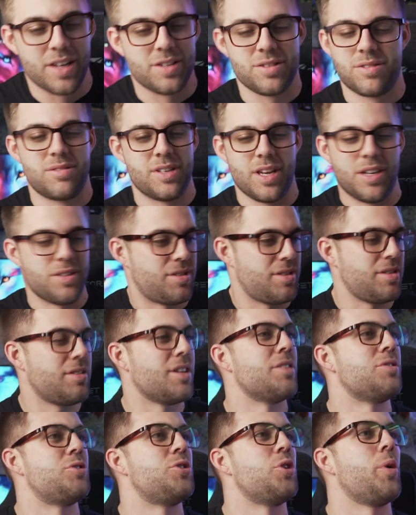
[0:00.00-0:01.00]
is is
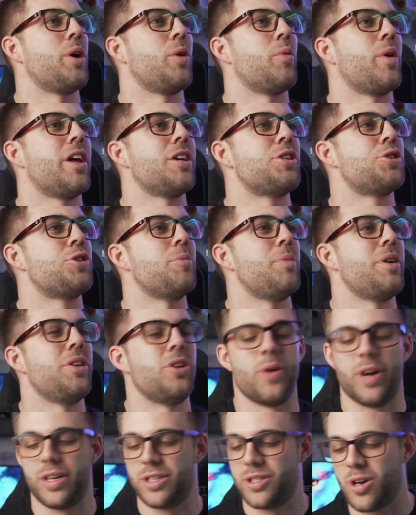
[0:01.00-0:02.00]
is doing what it should be
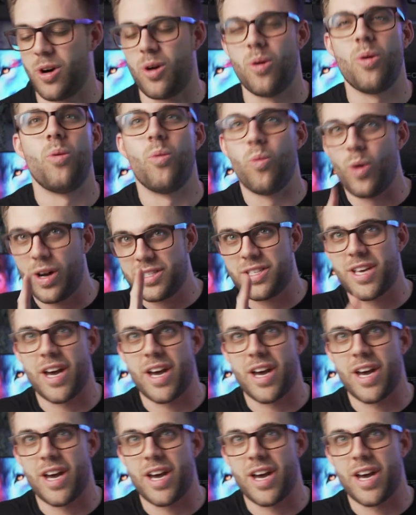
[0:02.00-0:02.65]
doing. So one